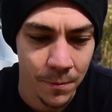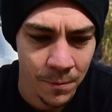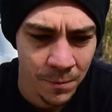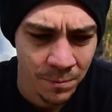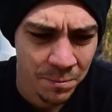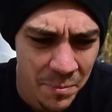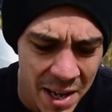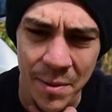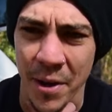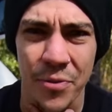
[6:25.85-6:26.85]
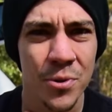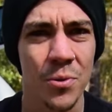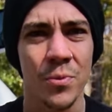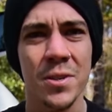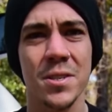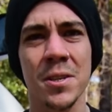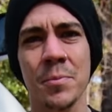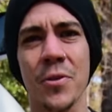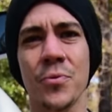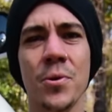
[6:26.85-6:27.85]
Man, my throat, what is in
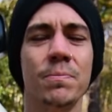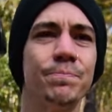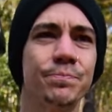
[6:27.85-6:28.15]
my throat?